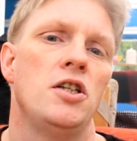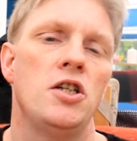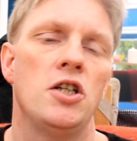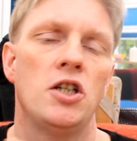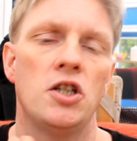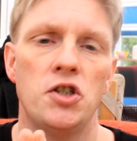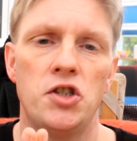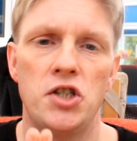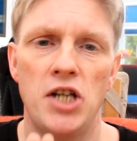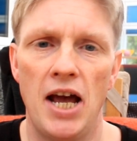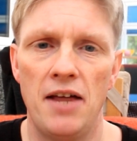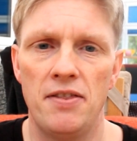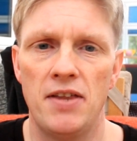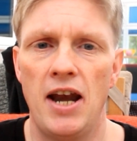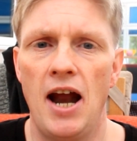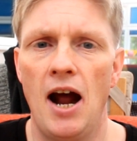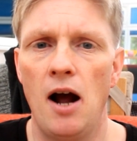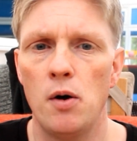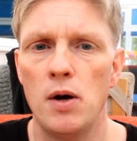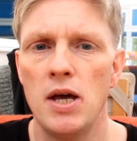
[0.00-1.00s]
You can check
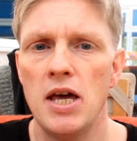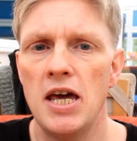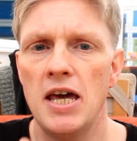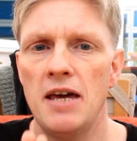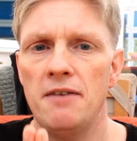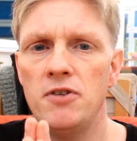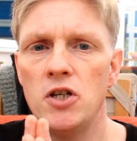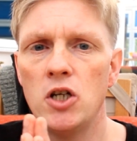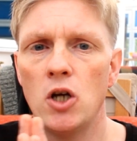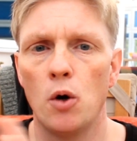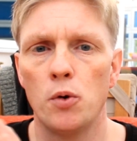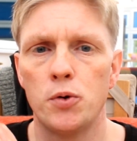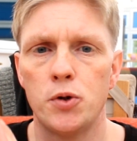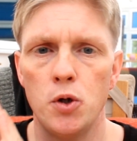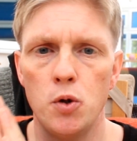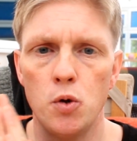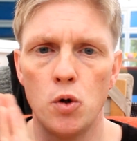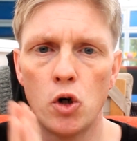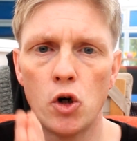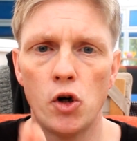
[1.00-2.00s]
that out if you go
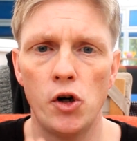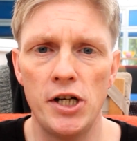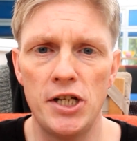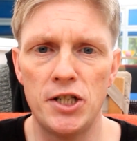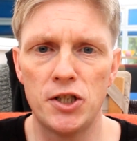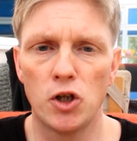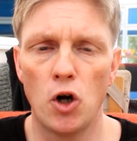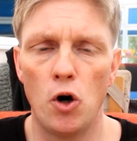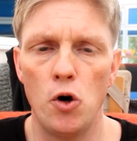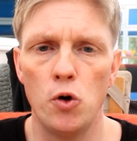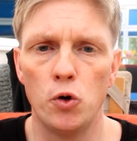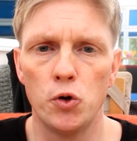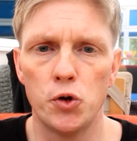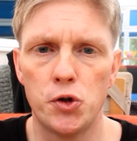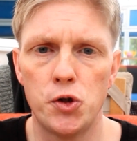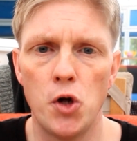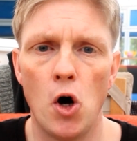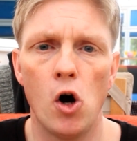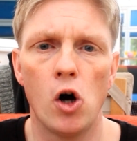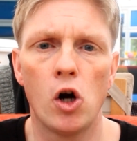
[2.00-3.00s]
to
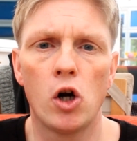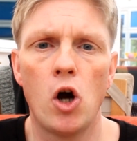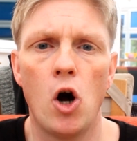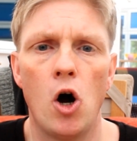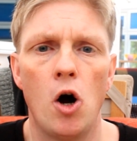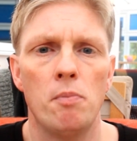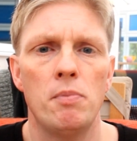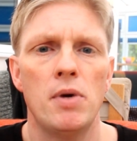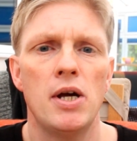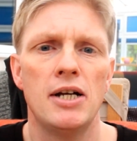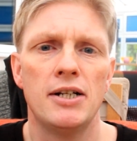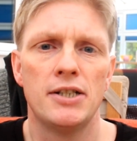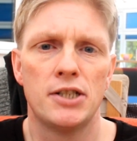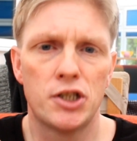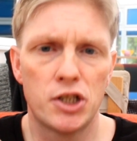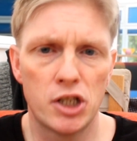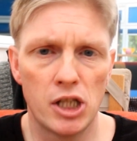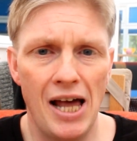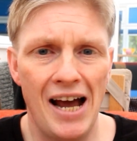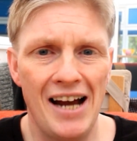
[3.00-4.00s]

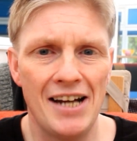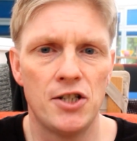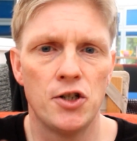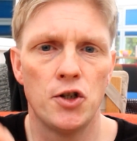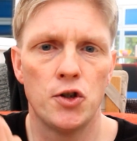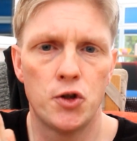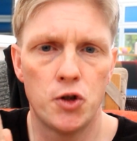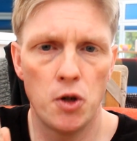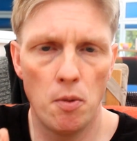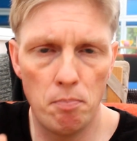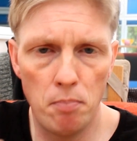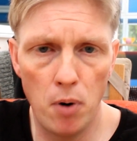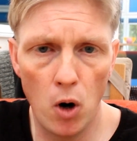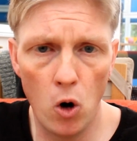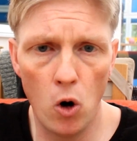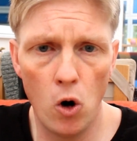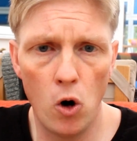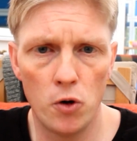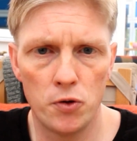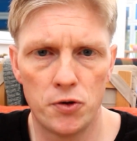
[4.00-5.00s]

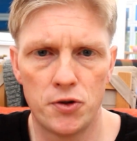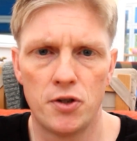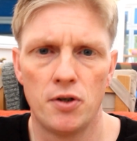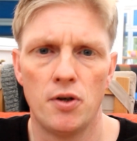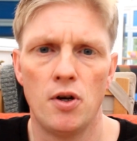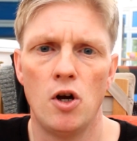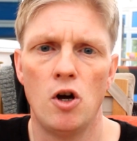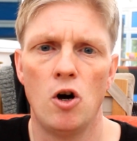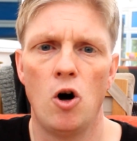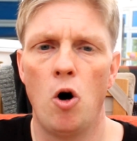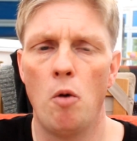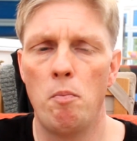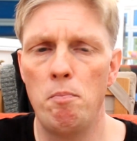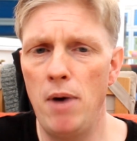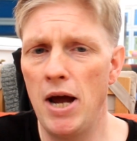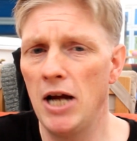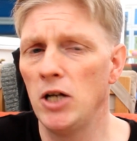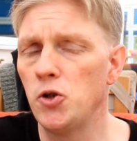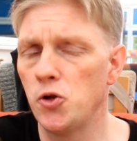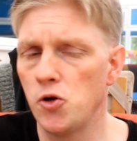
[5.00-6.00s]
chrisscoyles.com/support or
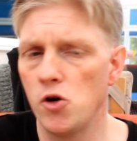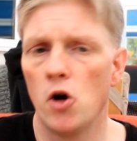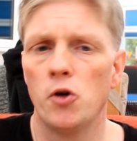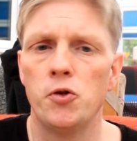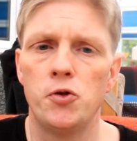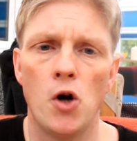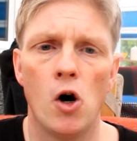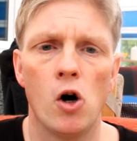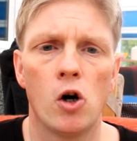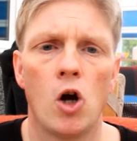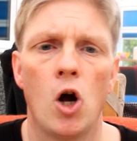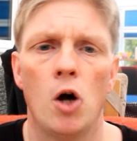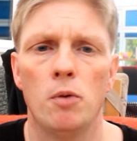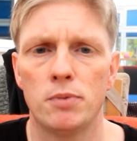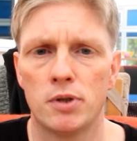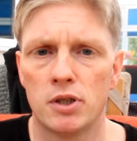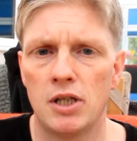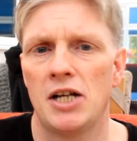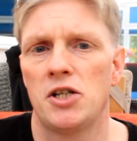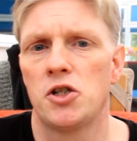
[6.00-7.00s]

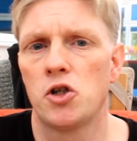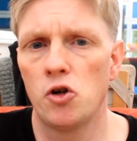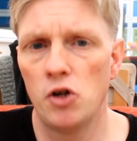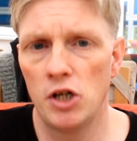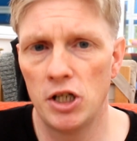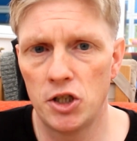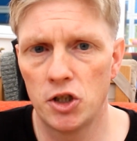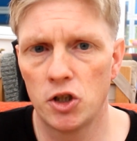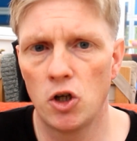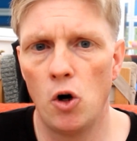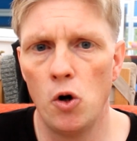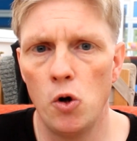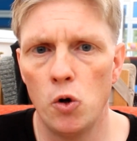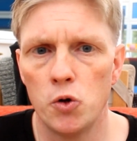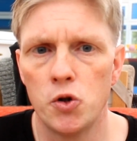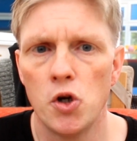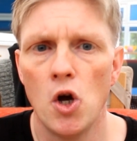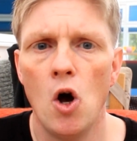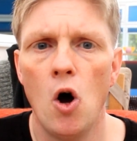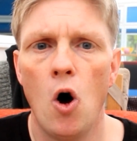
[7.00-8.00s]

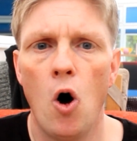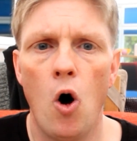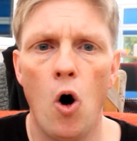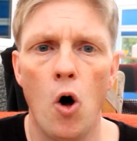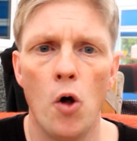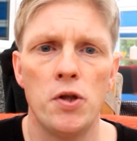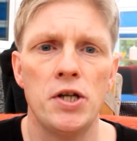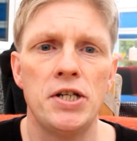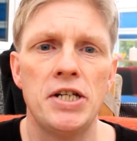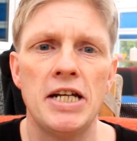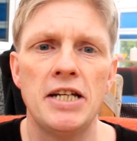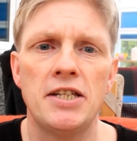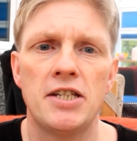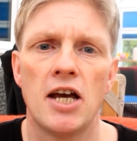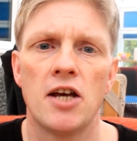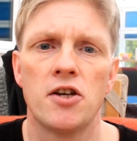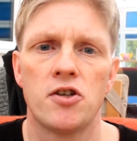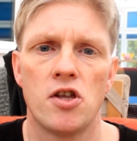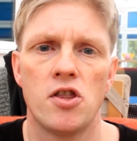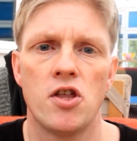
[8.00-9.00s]
patreon.com/chrisscoyles. All the
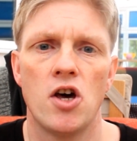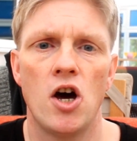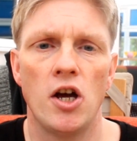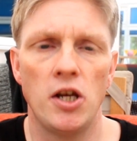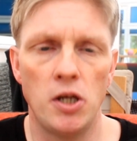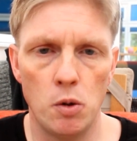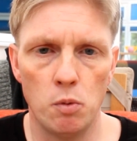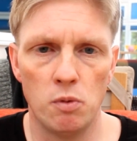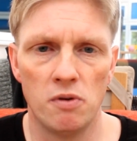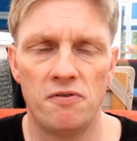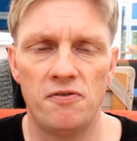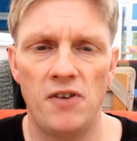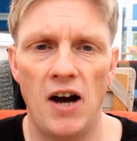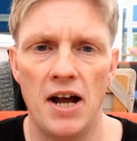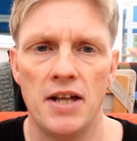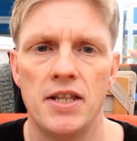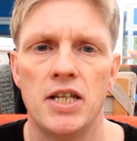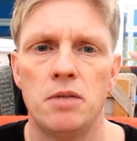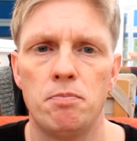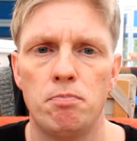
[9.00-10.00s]
details are there. You will
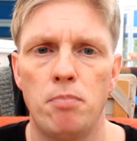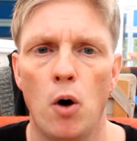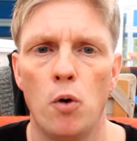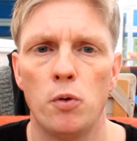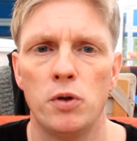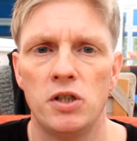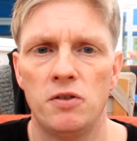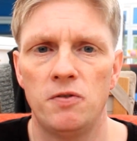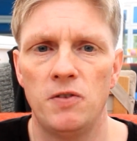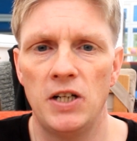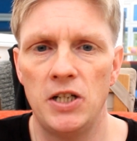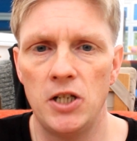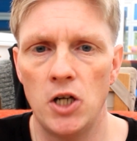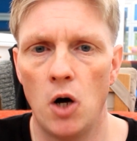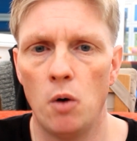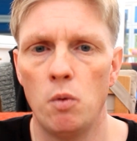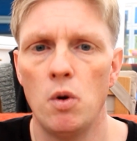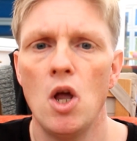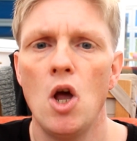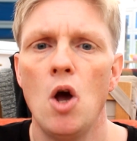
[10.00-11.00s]
find this bonus
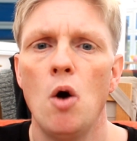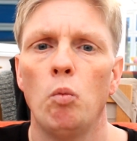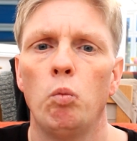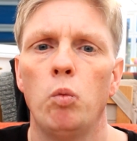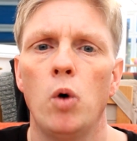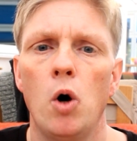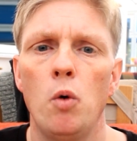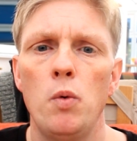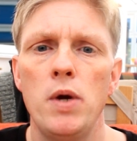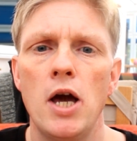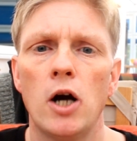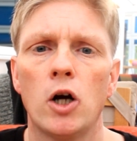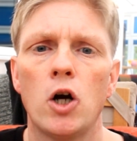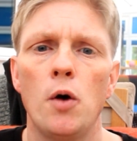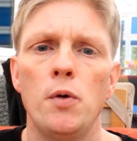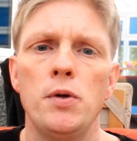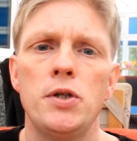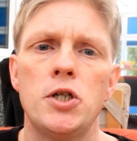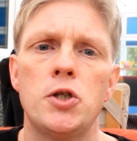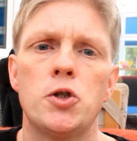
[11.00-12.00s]
video where we are
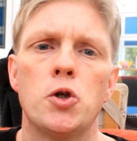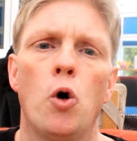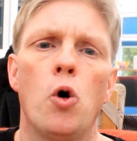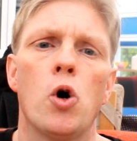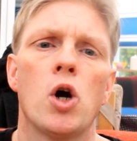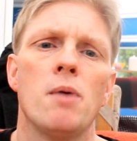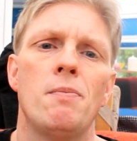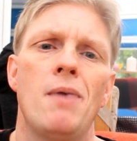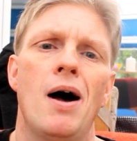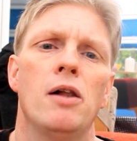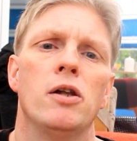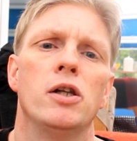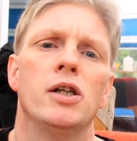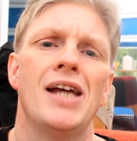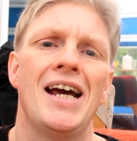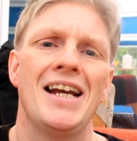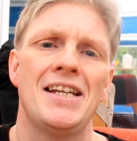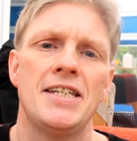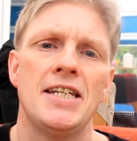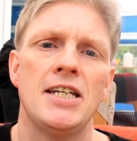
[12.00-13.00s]
going to talk about
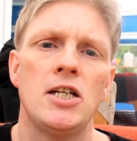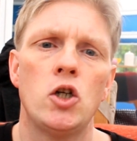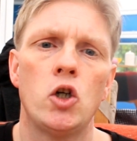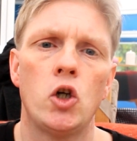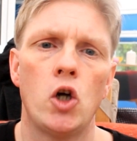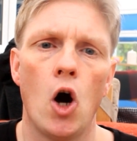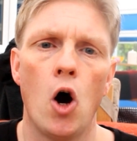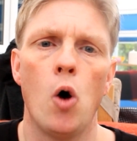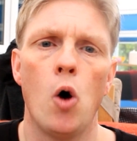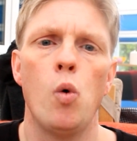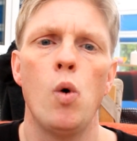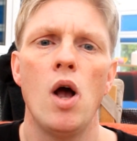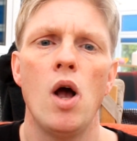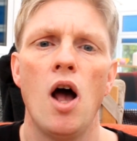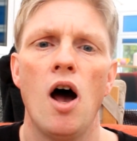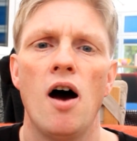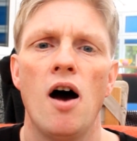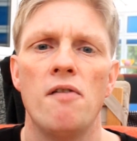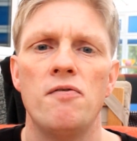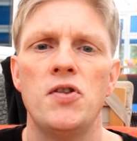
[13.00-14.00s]
letting go
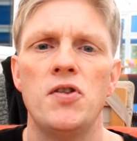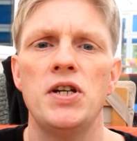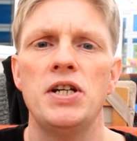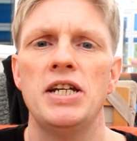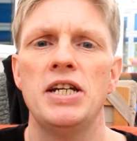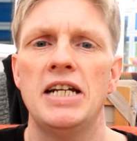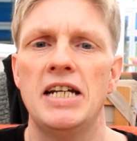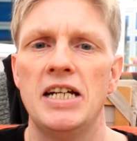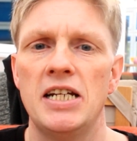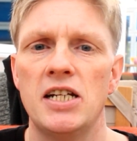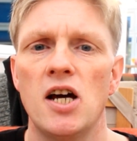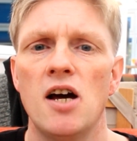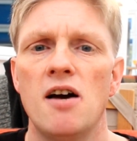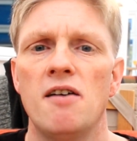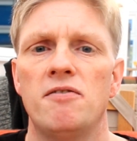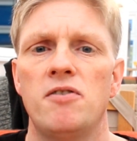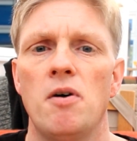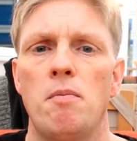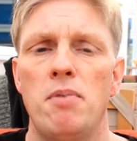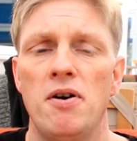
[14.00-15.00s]
of the need
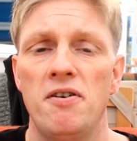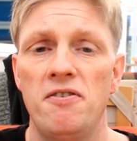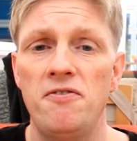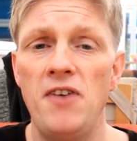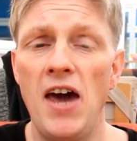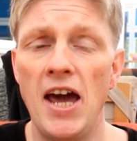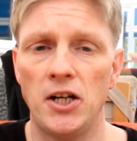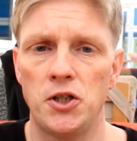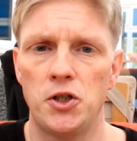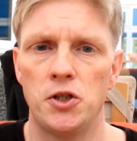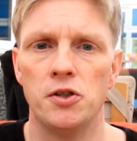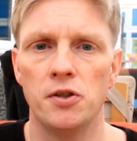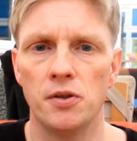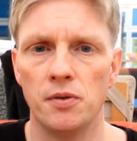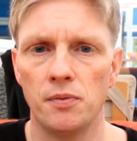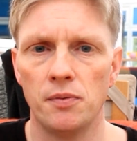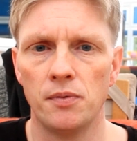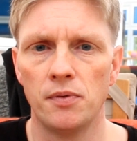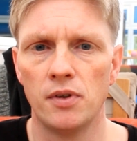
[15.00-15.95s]
for perfection.